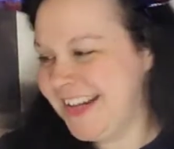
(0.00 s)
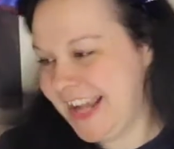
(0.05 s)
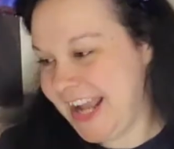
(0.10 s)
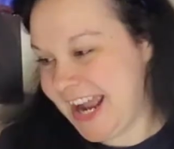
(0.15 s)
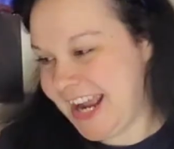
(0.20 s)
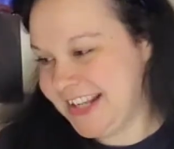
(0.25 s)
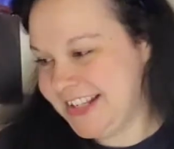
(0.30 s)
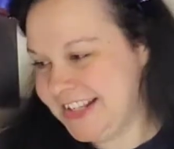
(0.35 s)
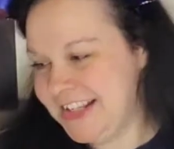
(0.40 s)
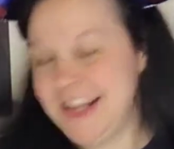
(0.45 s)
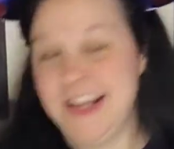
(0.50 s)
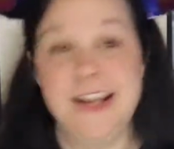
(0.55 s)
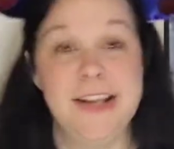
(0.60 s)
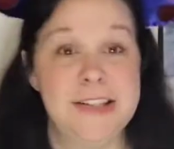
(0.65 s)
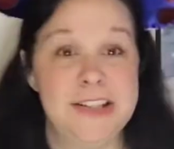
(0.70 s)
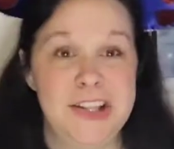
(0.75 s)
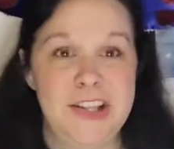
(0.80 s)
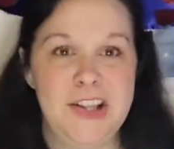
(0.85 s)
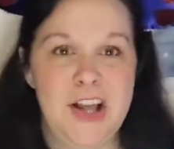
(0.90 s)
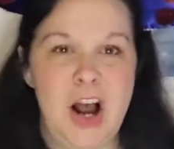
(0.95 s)
Guys,
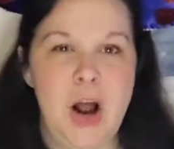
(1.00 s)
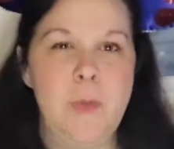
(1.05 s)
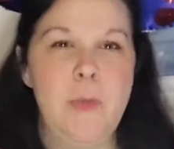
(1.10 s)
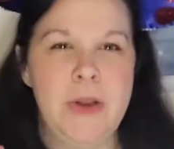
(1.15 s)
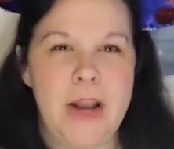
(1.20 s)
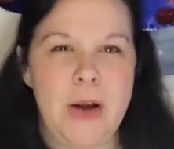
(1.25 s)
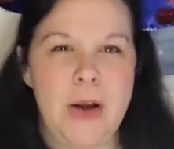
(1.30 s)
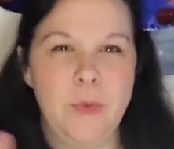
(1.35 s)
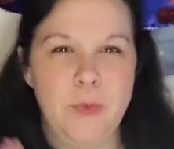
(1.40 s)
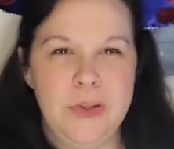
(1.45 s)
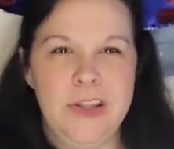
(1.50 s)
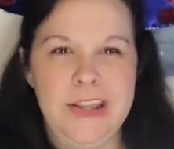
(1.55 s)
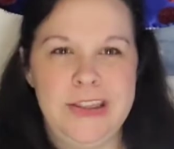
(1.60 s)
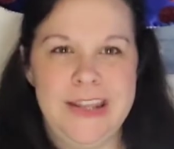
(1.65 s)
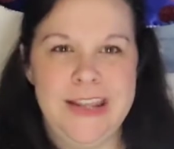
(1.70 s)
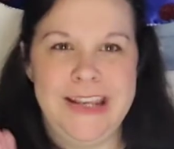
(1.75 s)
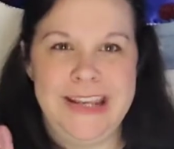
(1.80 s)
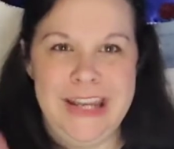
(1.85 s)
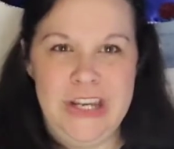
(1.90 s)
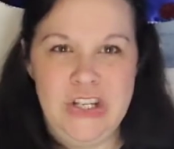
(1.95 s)
it's a lot, but I really
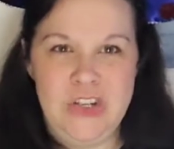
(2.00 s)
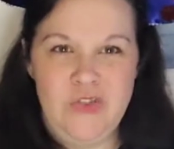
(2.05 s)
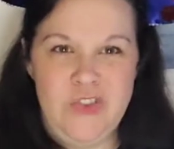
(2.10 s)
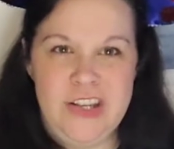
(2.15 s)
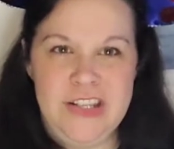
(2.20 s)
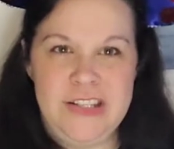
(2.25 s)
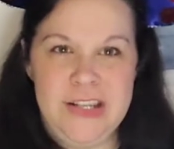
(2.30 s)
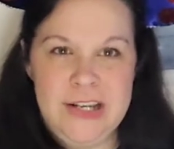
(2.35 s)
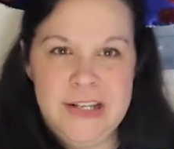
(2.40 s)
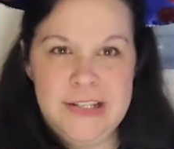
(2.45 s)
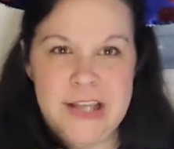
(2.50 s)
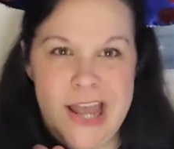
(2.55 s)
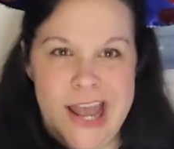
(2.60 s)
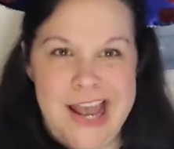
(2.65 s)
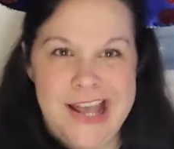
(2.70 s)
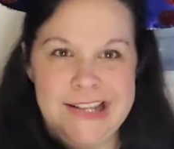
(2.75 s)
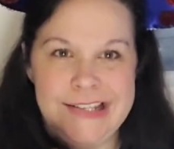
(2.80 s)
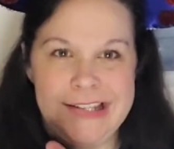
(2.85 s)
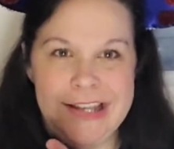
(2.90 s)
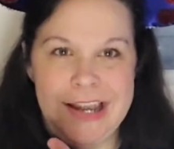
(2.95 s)
think each of these things
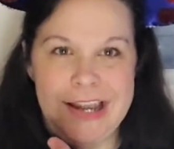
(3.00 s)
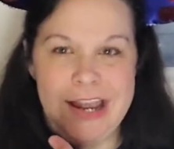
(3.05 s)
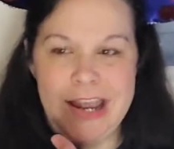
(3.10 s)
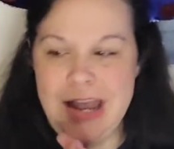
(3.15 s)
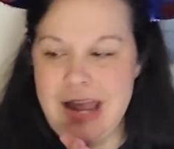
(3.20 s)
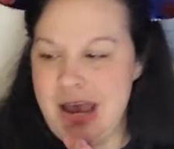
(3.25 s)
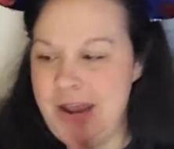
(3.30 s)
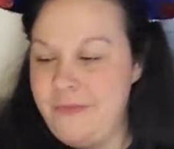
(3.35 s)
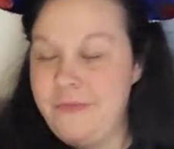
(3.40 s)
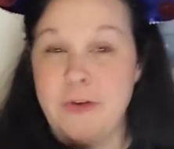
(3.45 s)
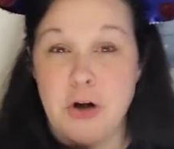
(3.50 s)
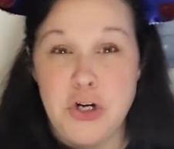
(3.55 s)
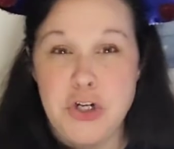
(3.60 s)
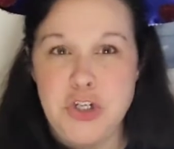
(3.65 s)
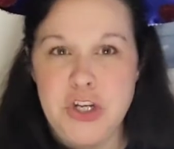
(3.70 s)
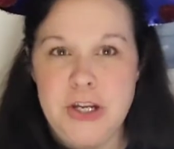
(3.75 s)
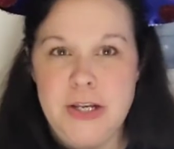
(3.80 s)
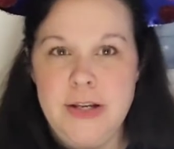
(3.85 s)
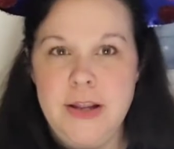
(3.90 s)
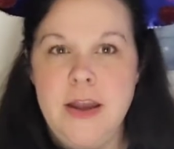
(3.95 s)
has a
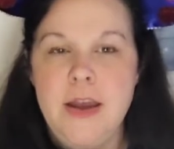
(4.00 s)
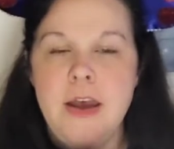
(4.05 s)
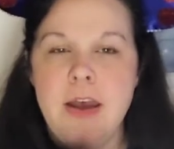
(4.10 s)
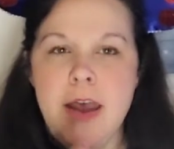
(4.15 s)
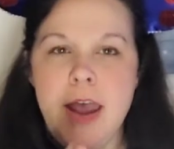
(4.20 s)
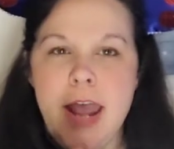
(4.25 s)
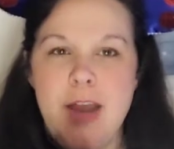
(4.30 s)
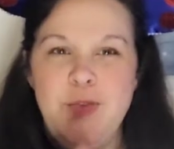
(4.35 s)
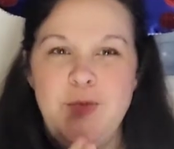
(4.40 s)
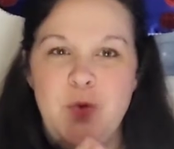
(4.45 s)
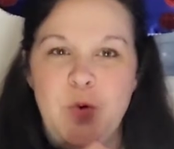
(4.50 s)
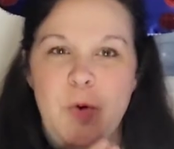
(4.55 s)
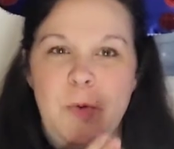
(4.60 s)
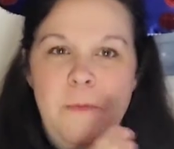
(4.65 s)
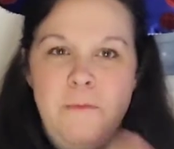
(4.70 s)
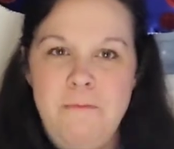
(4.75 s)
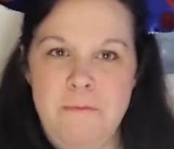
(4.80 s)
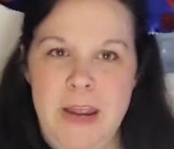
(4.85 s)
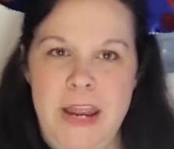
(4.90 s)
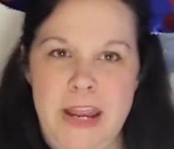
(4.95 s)
function and will
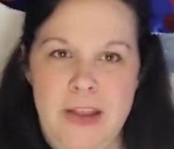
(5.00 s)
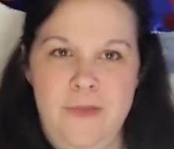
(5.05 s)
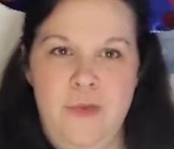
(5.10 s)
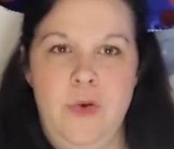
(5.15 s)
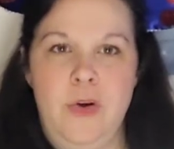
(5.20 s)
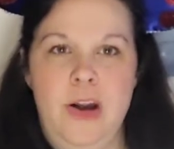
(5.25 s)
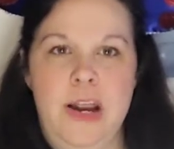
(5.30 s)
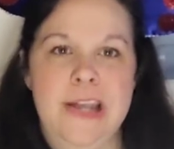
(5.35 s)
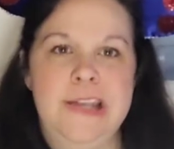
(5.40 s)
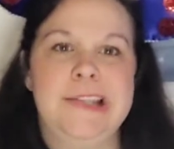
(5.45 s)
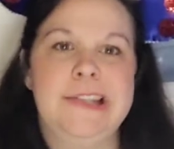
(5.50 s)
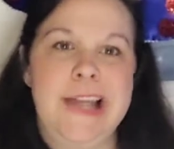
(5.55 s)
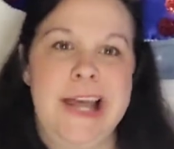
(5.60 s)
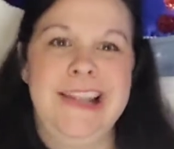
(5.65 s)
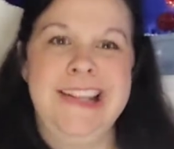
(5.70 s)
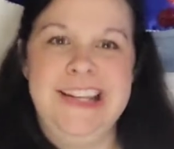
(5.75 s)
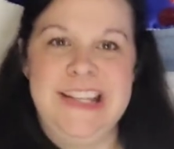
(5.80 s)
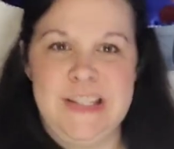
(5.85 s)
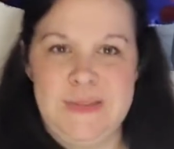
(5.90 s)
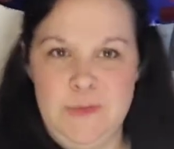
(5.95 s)
make for a
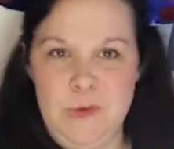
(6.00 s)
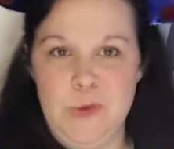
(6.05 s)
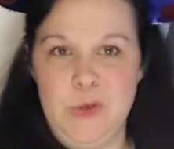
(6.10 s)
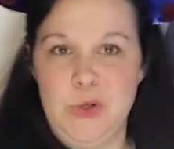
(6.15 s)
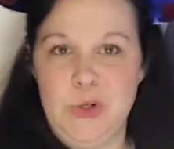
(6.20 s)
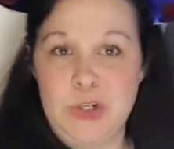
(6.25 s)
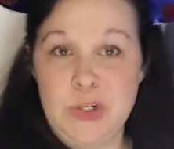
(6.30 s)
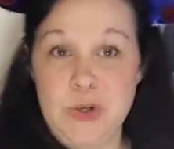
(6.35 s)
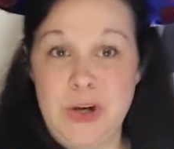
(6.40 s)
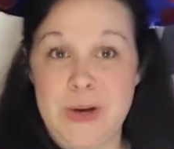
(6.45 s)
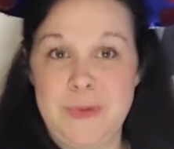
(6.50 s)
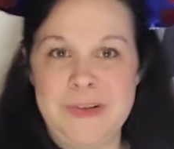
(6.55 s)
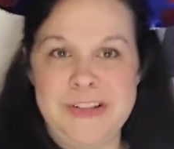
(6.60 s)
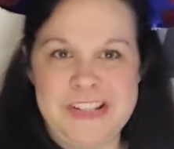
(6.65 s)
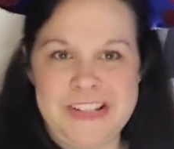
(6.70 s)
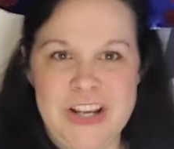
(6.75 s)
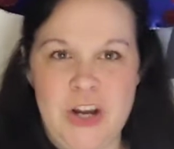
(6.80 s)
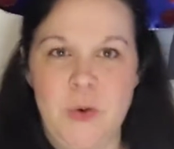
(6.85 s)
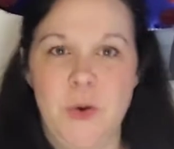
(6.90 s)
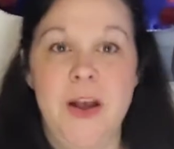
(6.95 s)
slightly smoother trip.
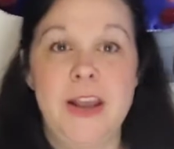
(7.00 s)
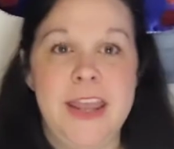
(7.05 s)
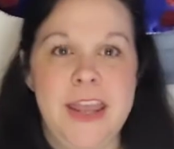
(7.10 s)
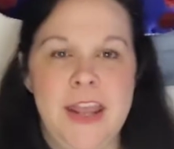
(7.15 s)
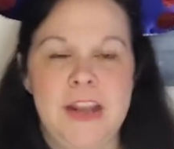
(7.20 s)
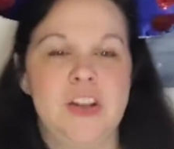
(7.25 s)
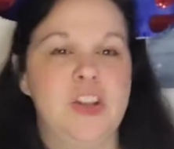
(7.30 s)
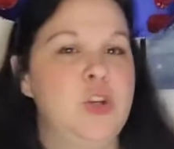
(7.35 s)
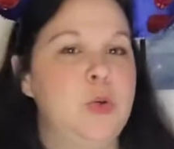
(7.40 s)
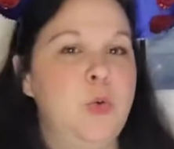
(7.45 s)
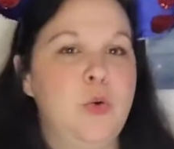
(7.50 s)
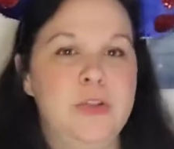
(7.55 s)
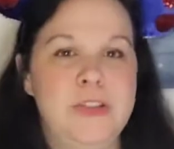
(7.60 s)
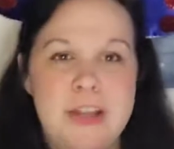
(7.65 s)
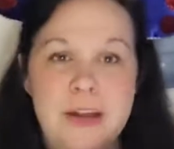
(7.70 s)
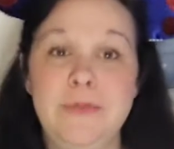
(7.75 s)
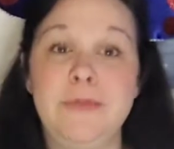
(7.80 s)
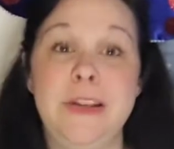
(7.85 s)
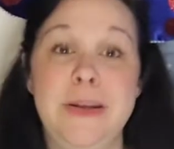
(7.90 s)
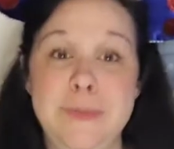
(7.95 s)
So again, you will
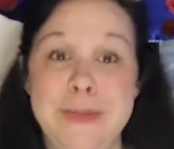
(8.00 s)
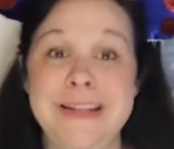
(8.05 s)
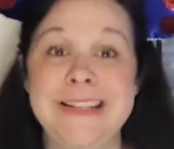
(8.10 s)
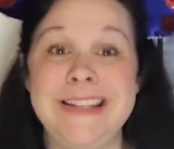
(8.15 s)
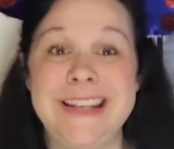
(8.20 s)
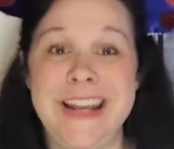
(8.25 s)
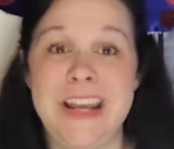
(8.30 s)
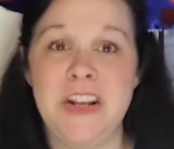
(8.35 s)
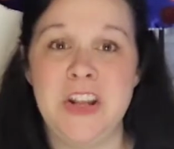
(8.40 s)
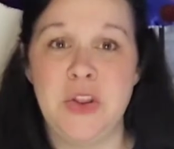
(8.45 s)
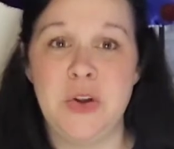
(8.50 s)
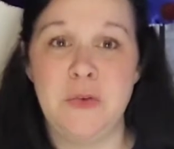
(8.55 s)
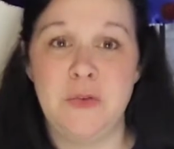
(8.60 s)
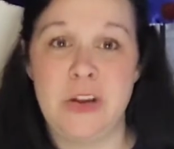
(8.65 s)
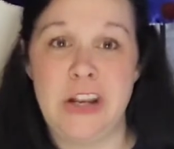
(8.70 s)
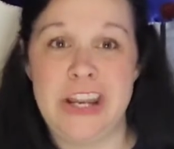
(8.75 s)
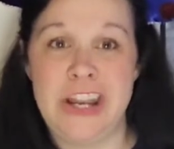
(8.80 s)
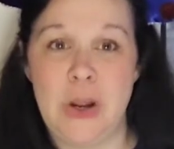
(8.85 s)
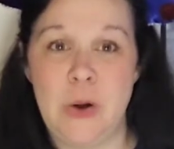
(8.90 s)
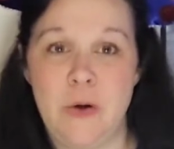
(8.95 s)
definitely be seeing another
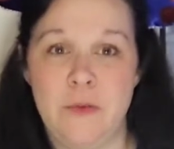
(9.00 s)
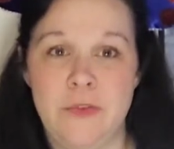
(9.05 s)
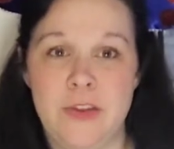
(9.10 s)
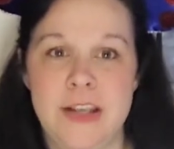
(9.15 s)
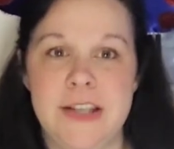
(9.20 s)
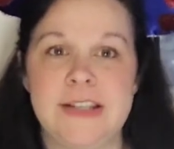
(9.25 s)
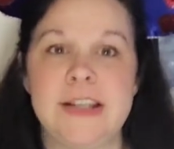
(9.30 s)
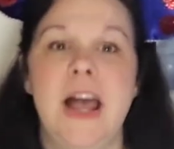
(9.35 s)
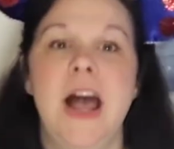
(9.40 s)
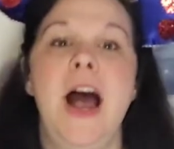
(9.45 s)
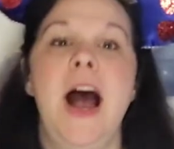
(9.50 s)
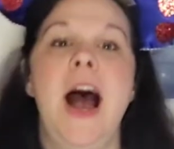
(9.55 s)
video of this.